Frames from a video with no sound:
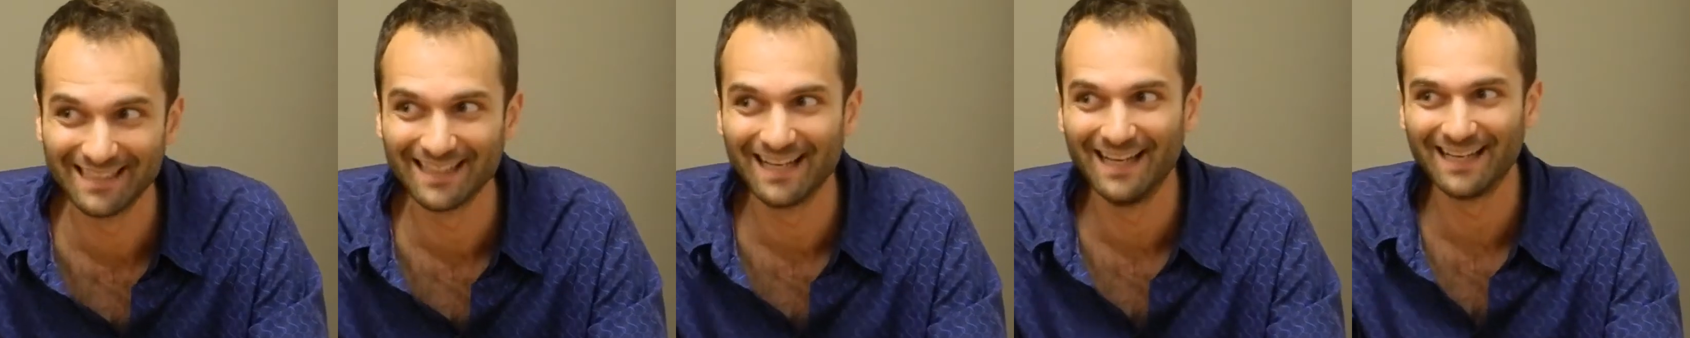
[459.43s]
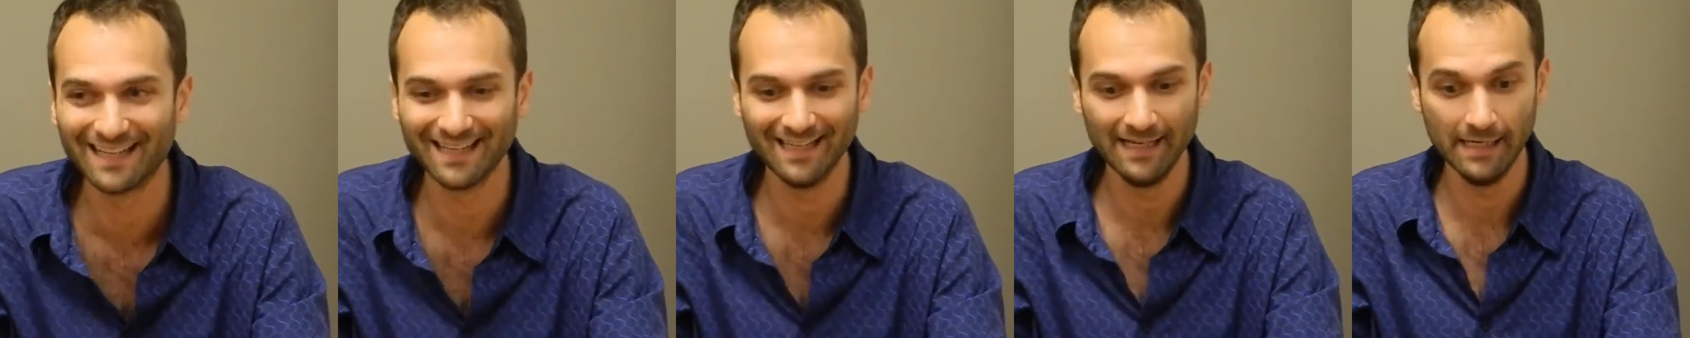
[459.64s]

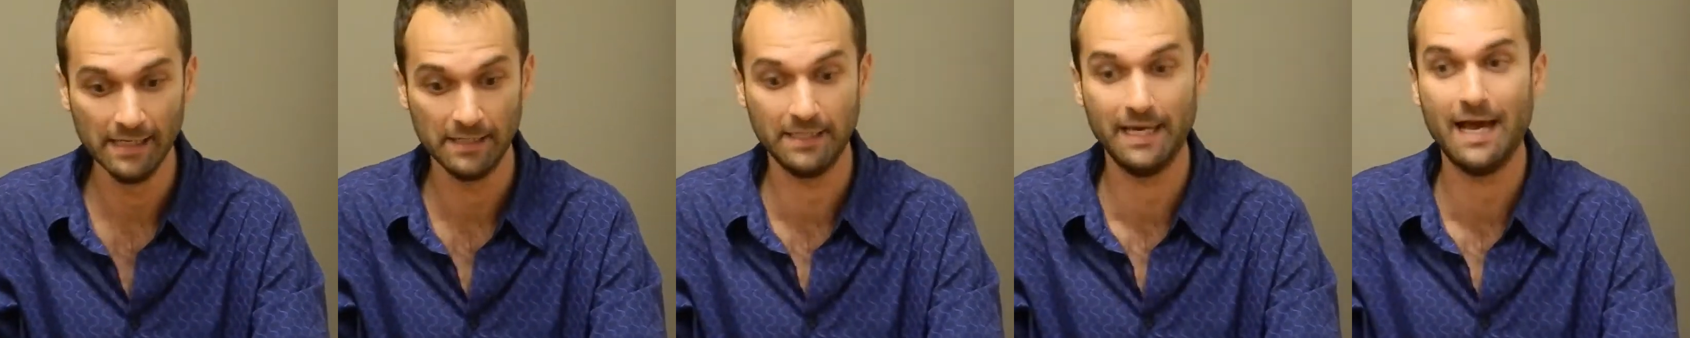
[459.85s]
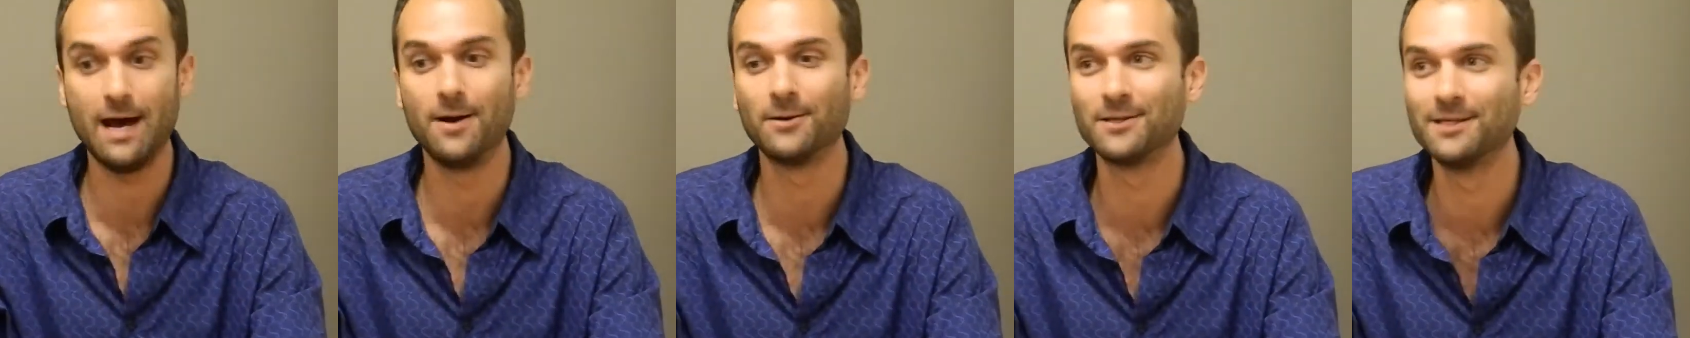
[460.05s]
like
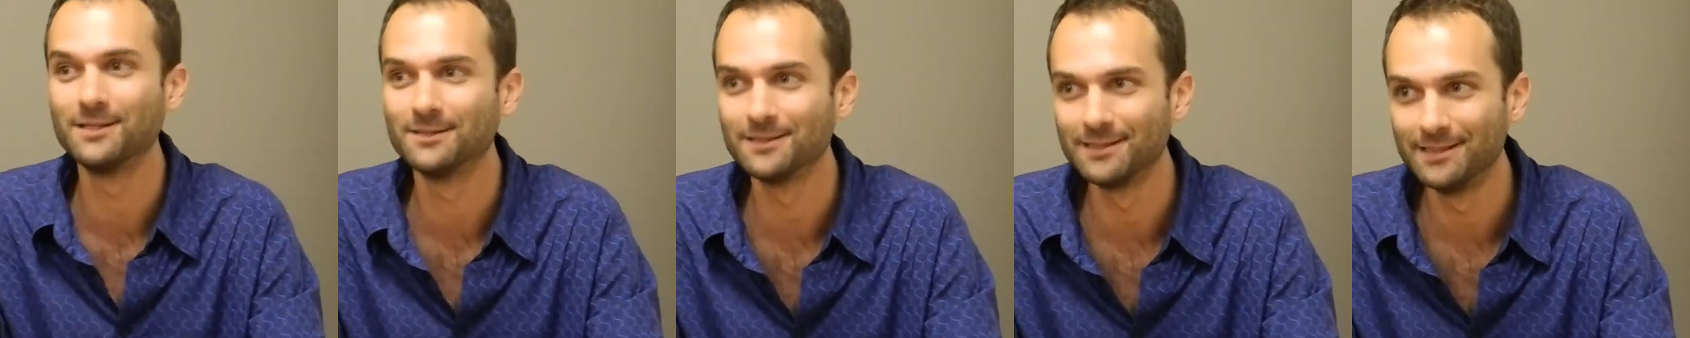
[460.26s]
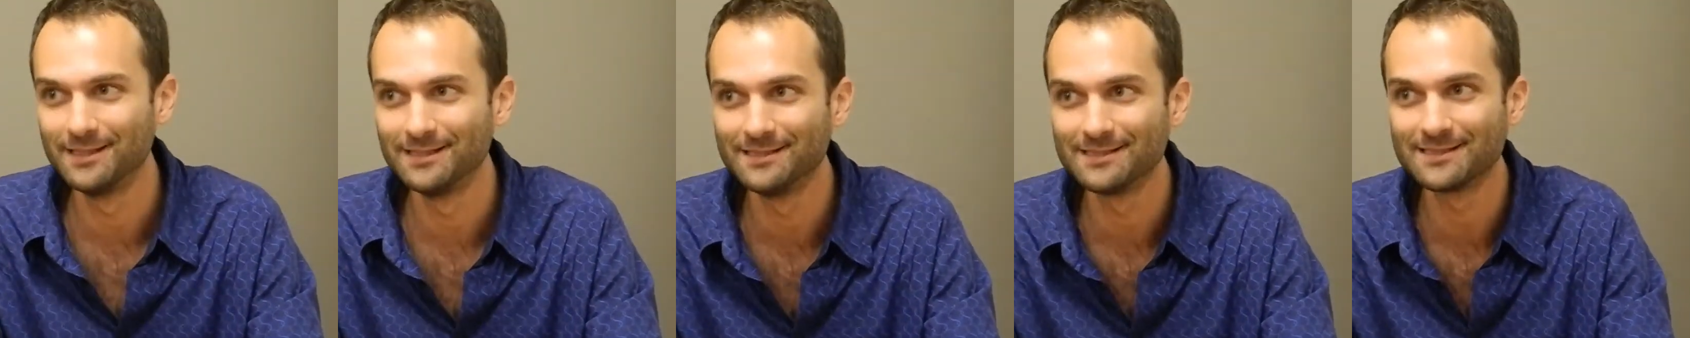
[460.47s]

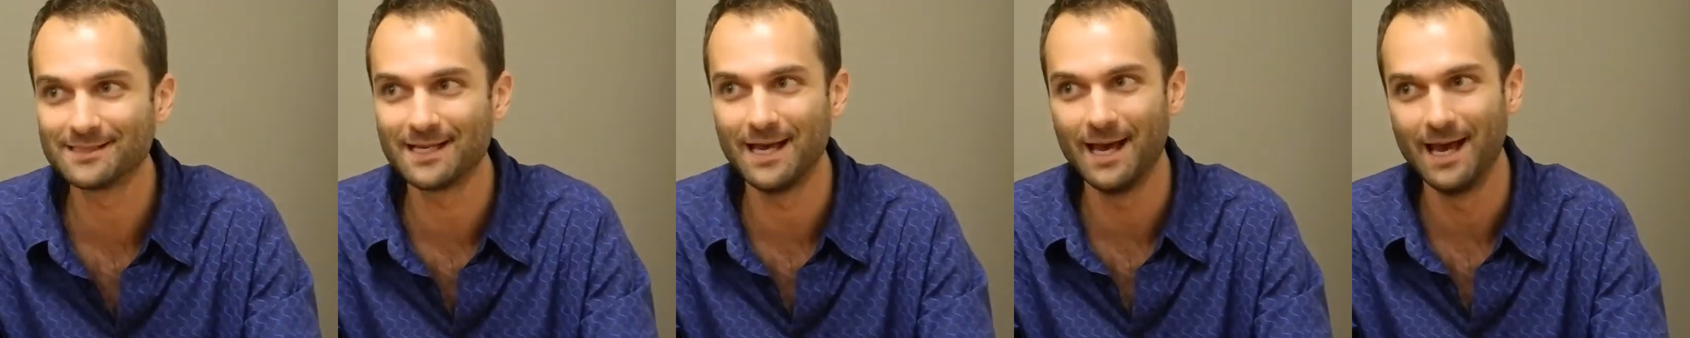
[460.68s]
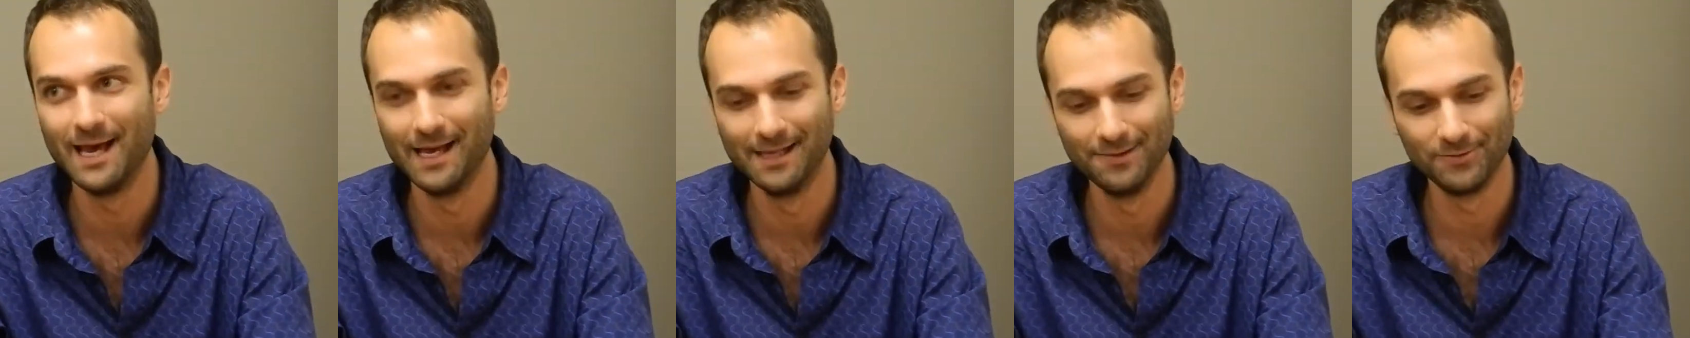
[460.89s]

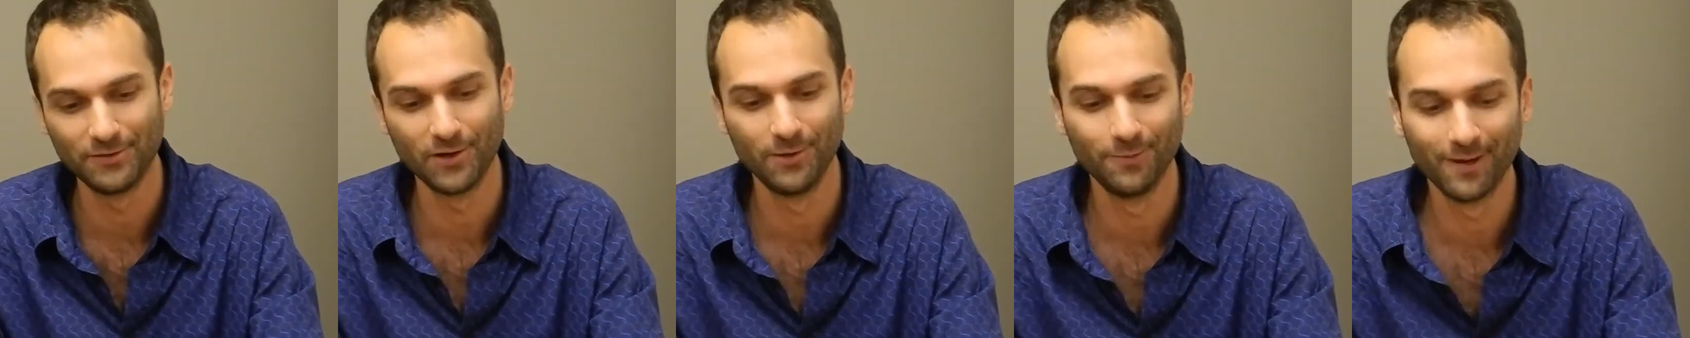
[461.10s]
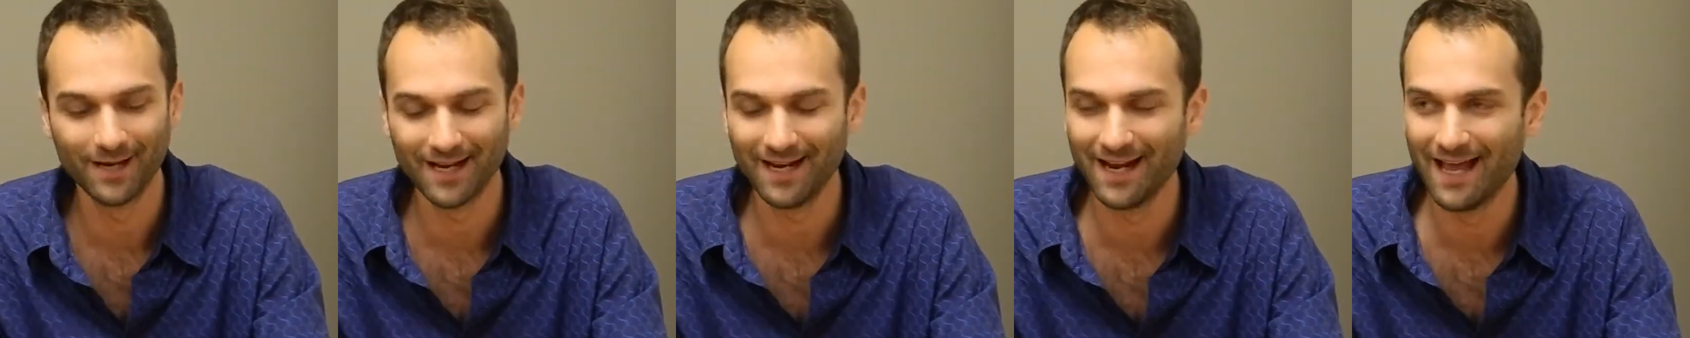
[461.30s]
calculus and
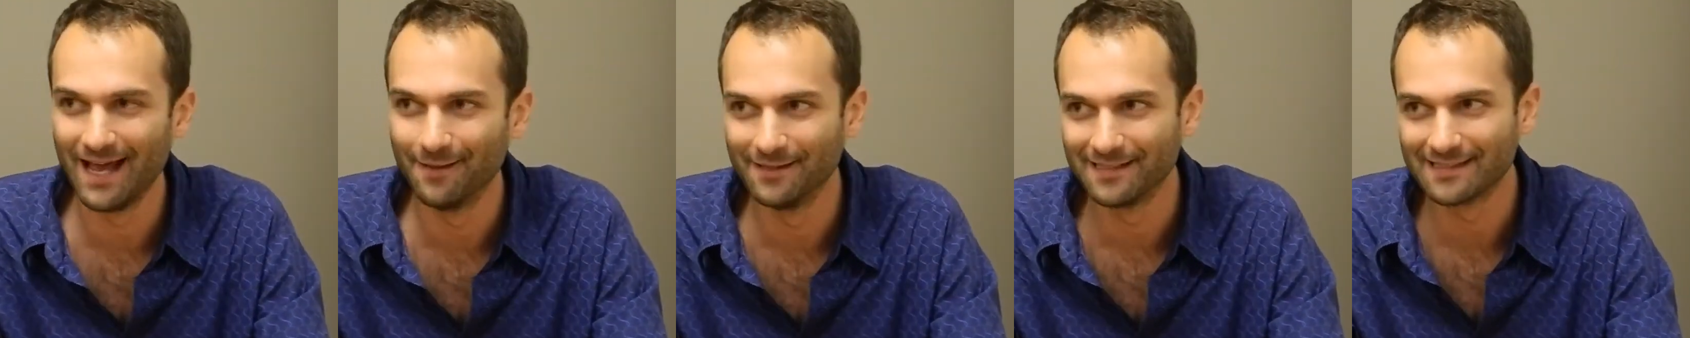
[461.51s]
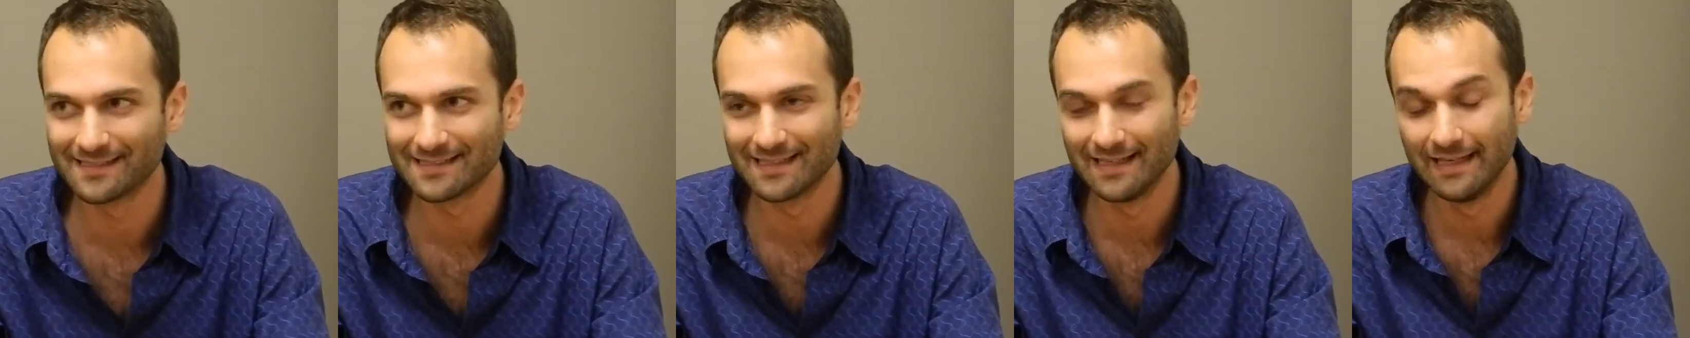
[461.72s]

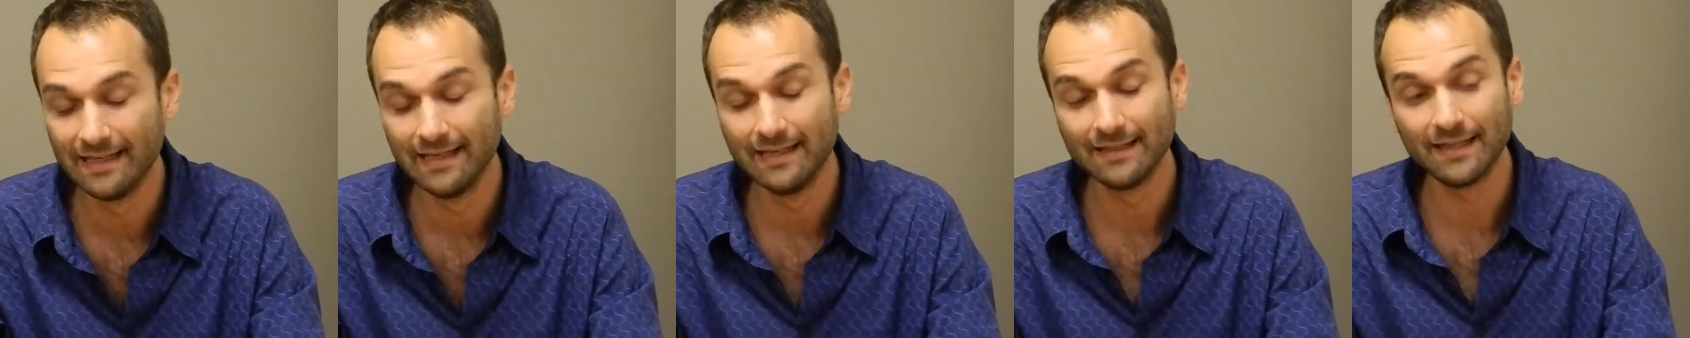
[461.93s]
thermodynamics,